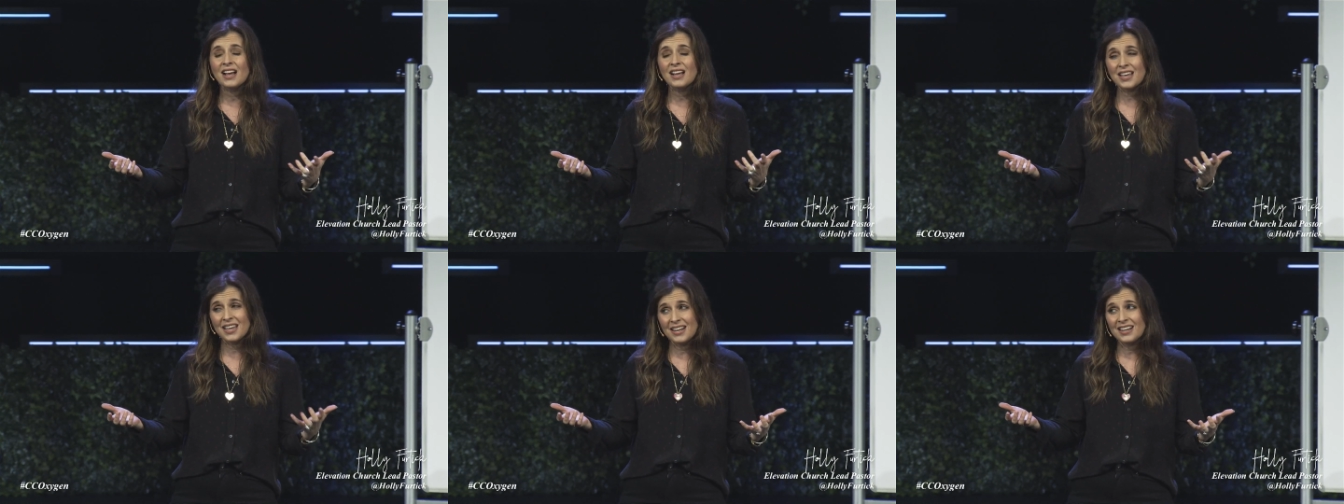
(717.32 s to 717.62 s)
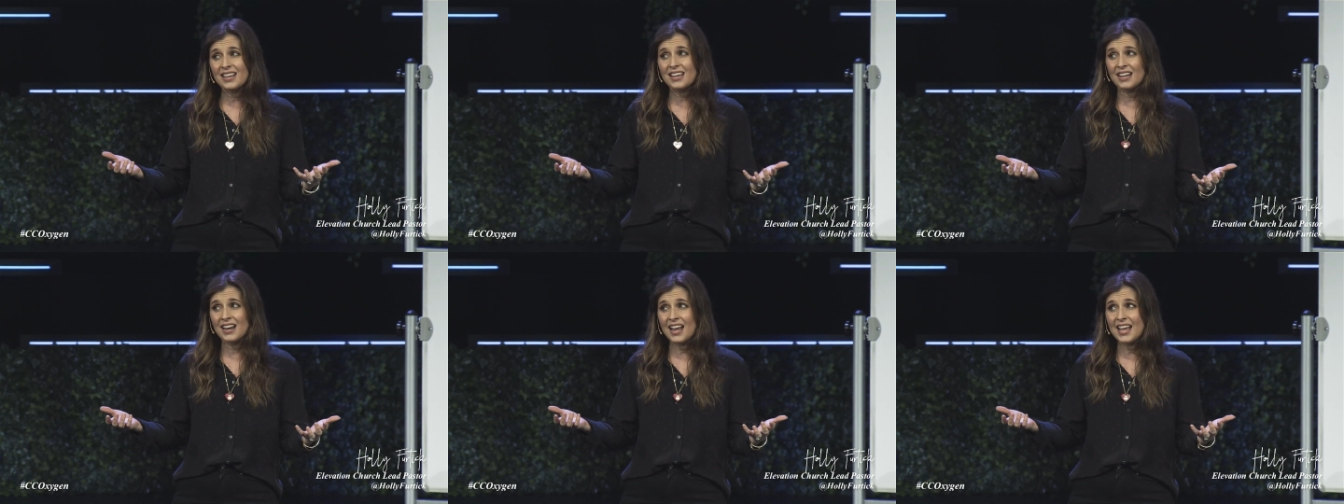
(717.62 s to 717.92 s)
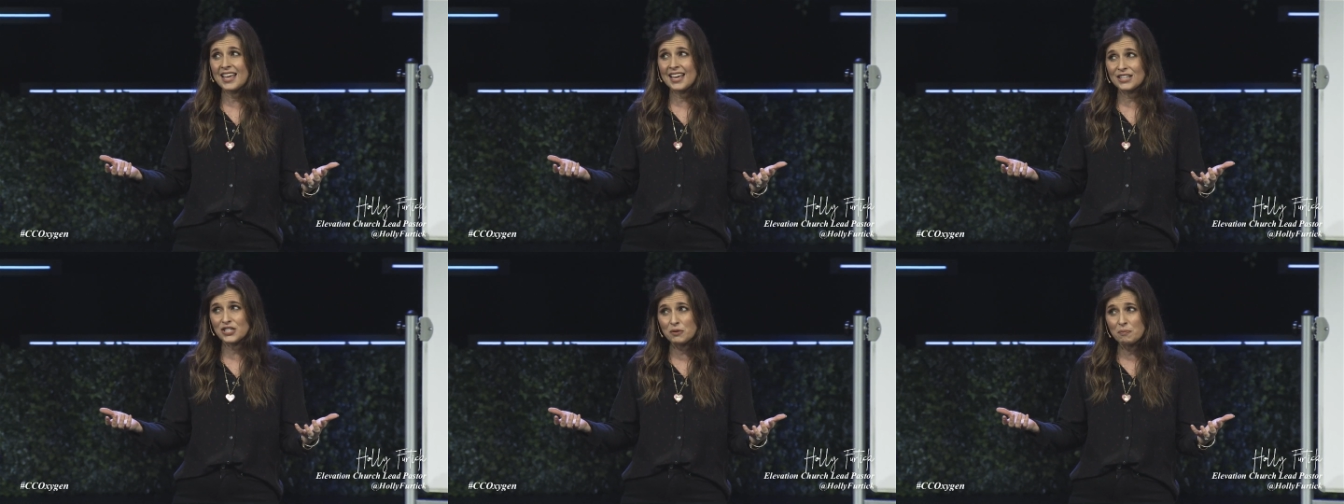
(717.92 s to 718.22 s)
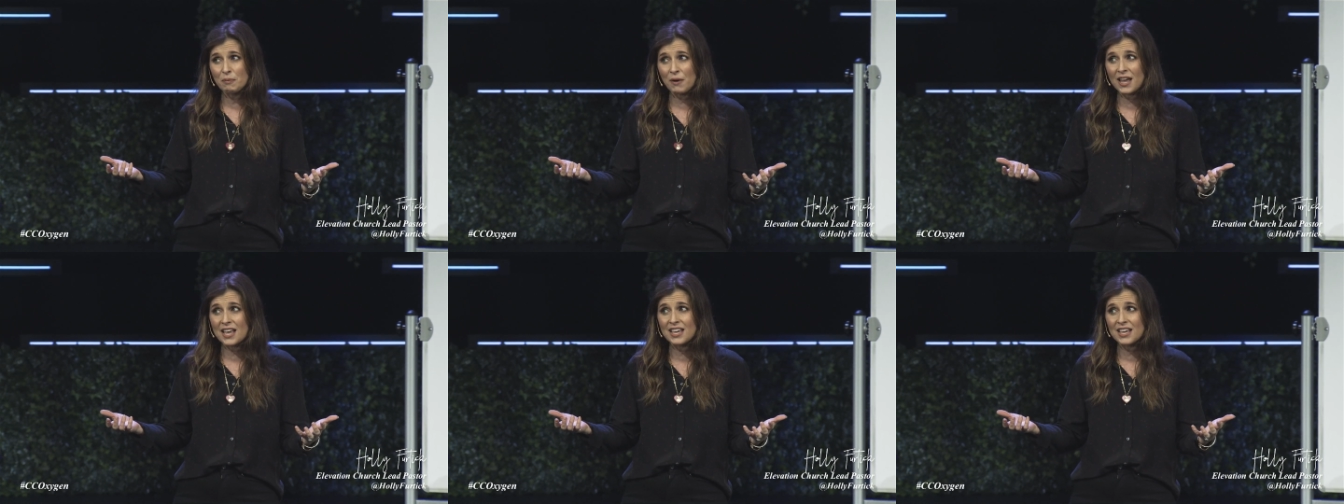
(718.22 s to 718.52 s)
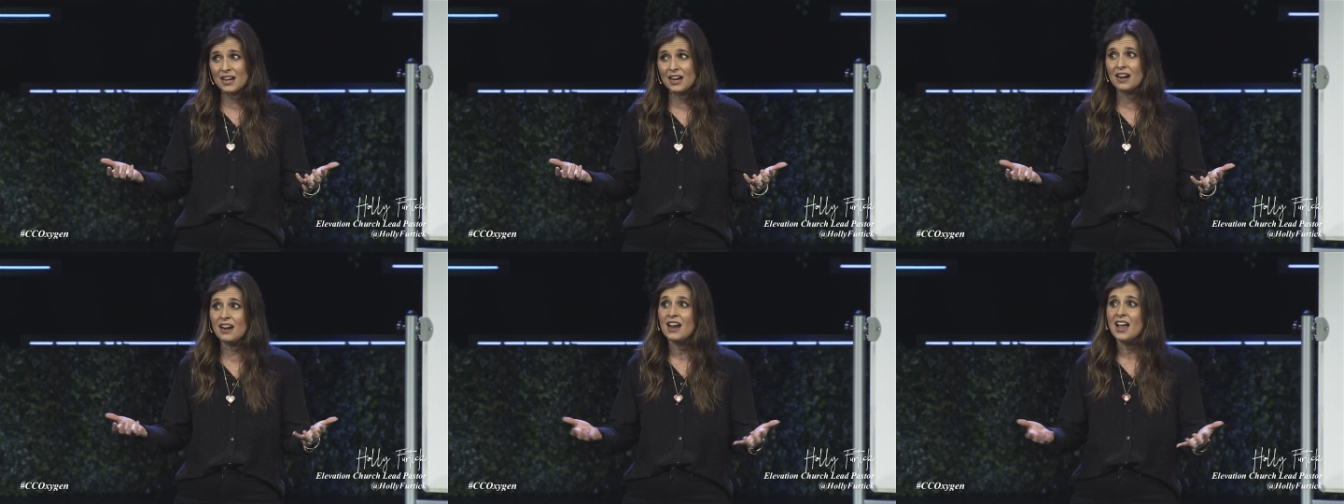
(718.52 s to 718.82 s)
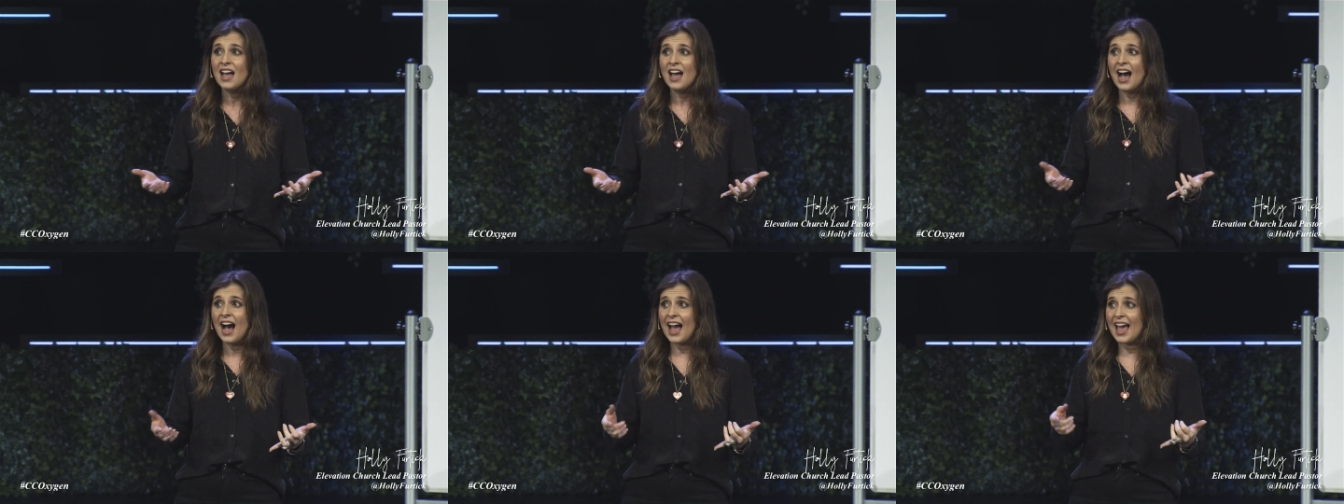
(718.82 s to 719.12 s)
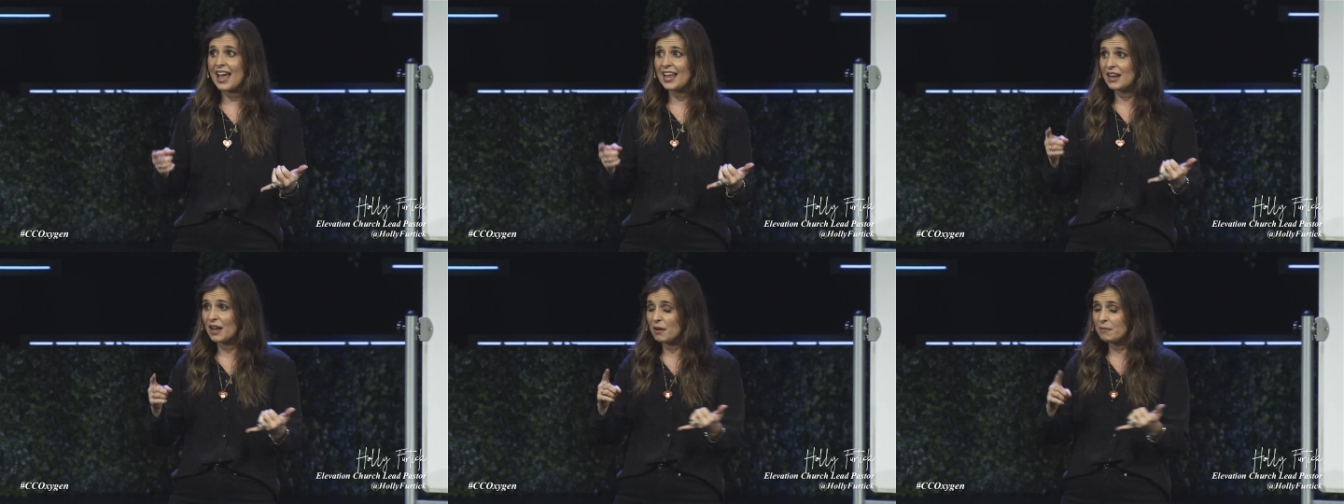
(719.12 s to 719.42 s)
Can I catch a break here? I
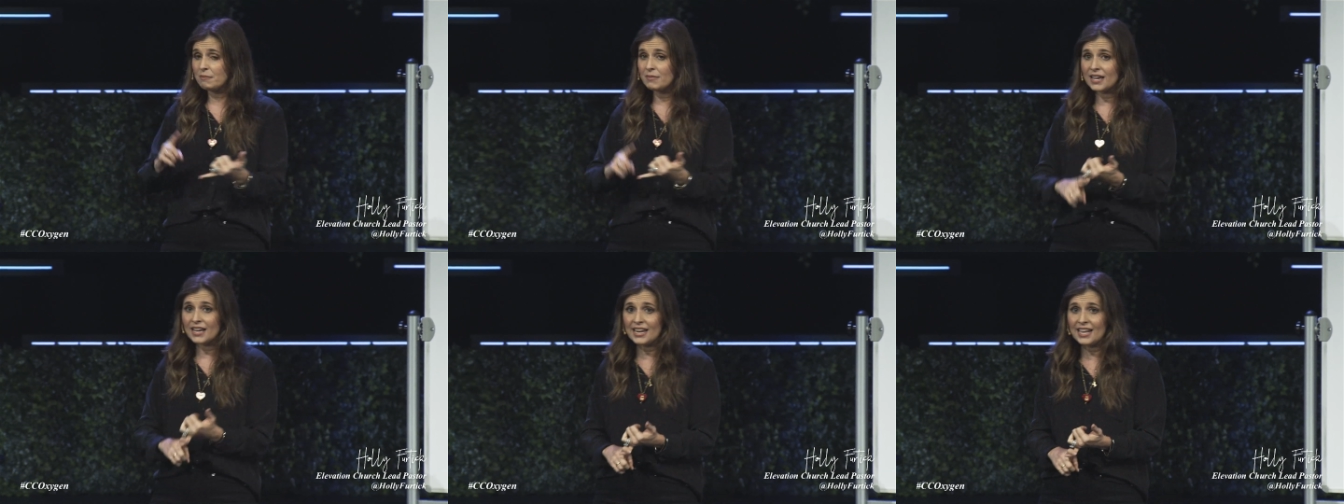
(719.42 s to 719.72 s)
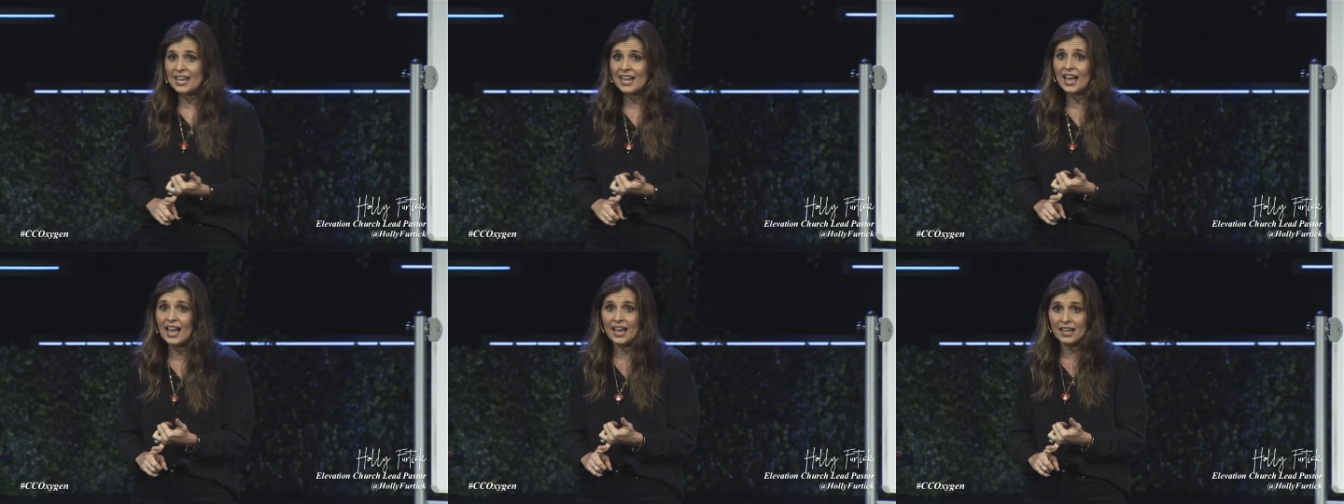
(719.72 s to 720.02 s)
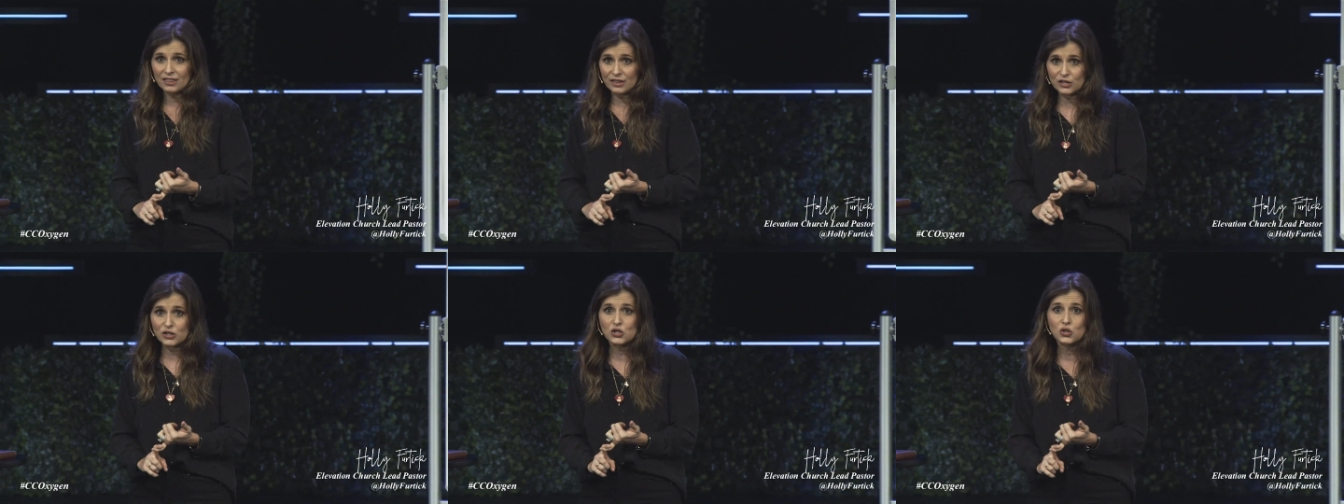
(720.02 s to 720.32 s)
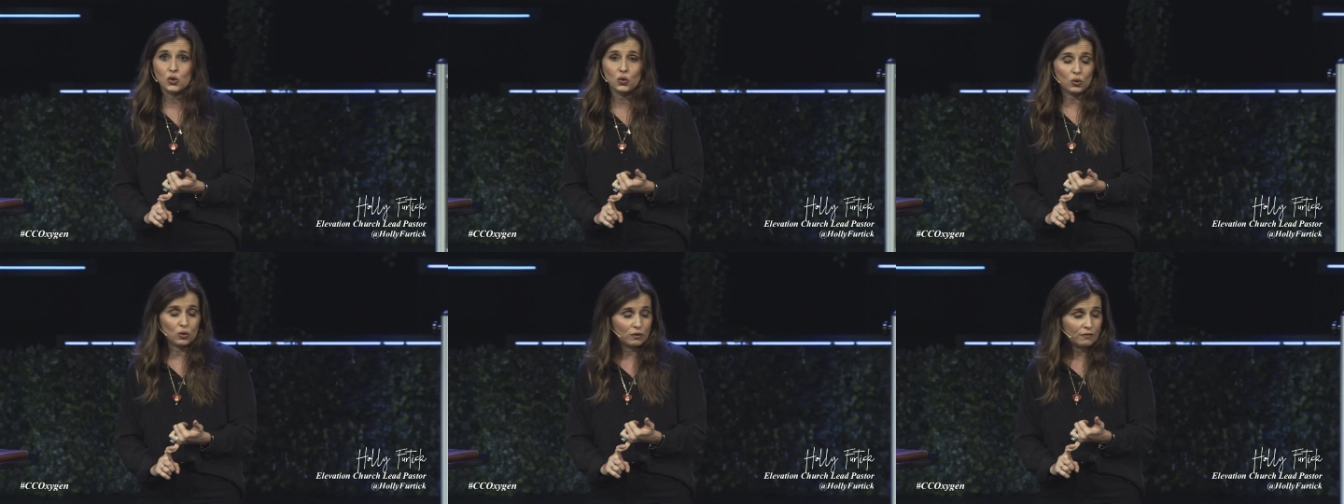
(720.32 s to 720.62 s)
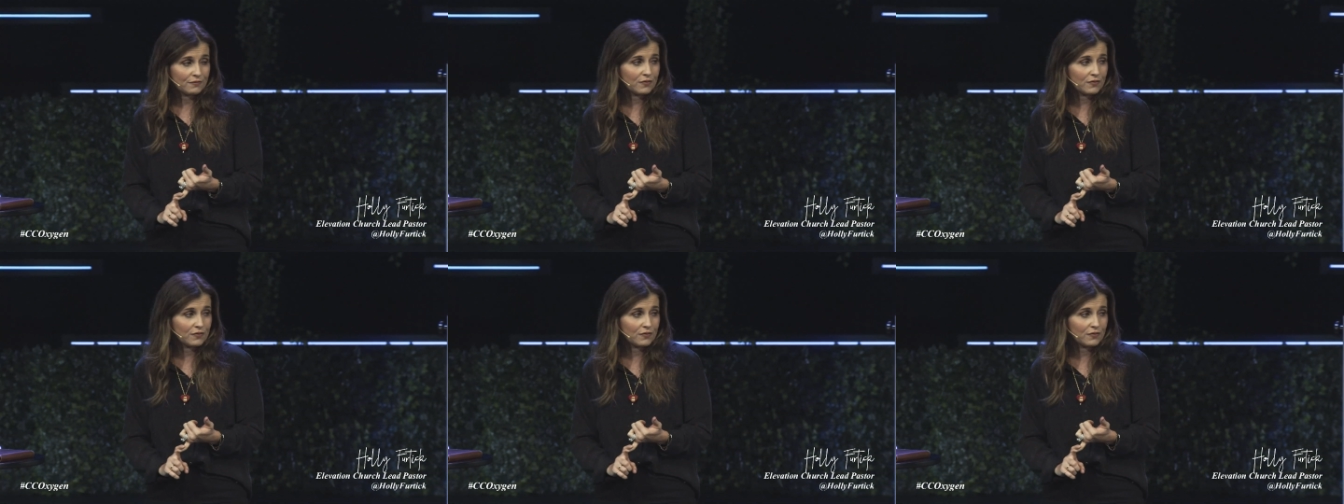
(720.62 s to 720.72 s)
had a meeting at the school